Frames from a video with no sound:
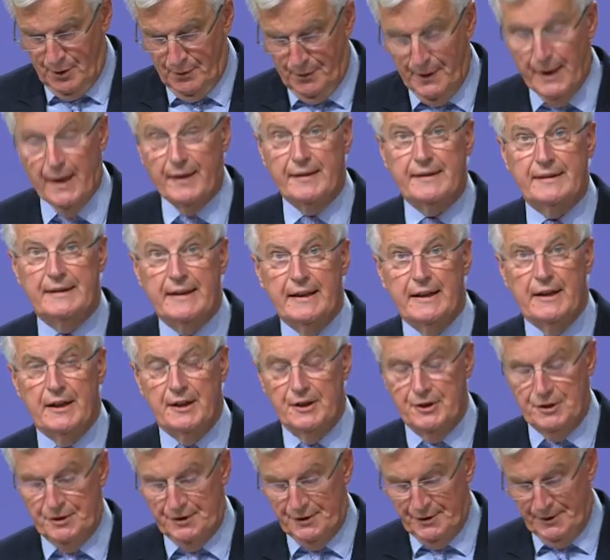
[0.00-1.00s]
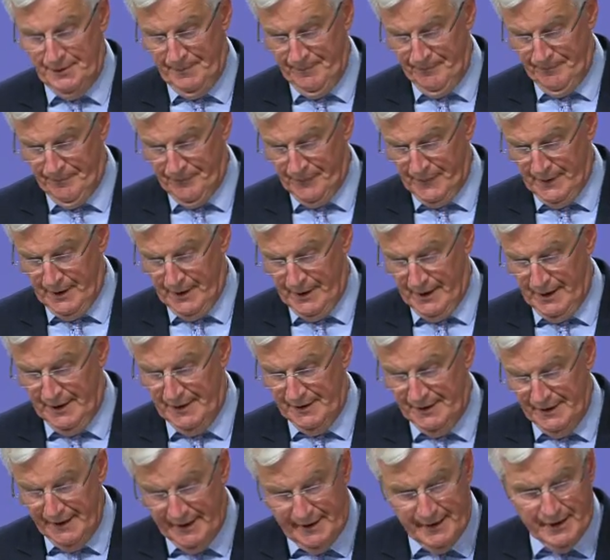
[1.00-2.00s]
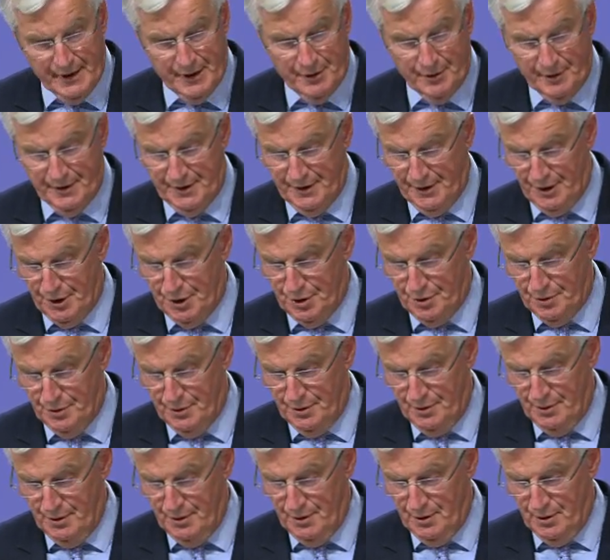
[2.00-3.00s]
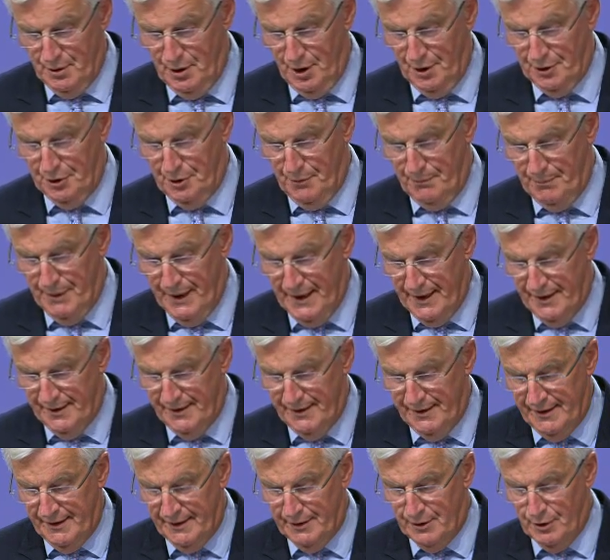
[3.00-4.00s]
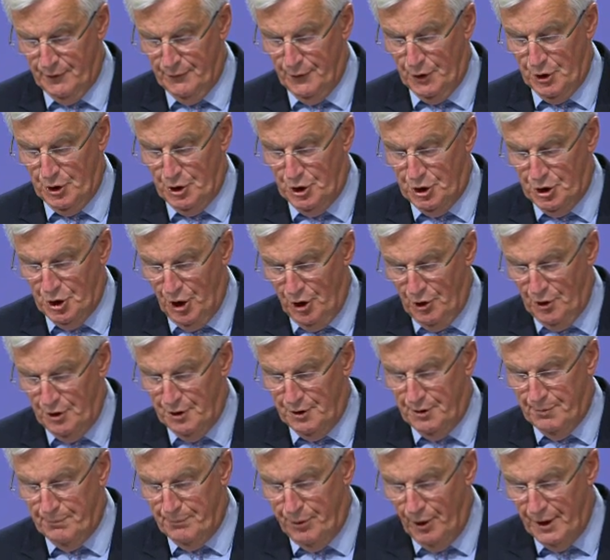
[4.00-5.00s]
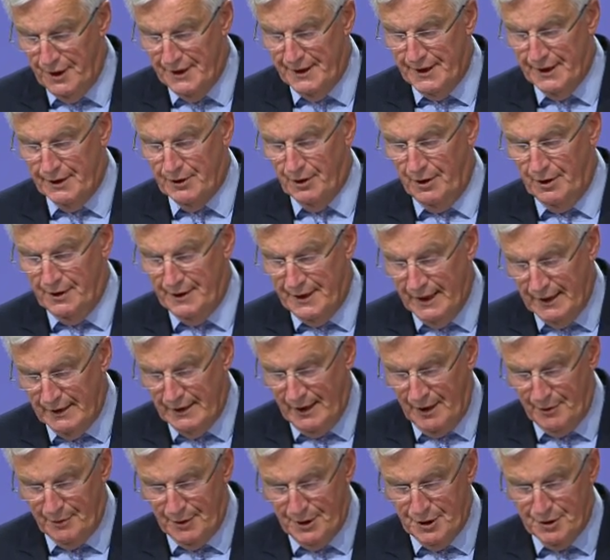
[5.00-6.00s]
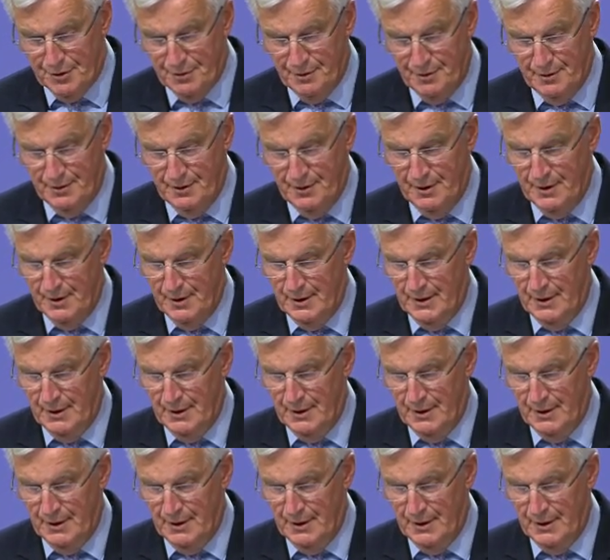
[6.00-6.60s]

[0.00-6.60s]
We engaged in this negotiation on the basis of a joint political declaration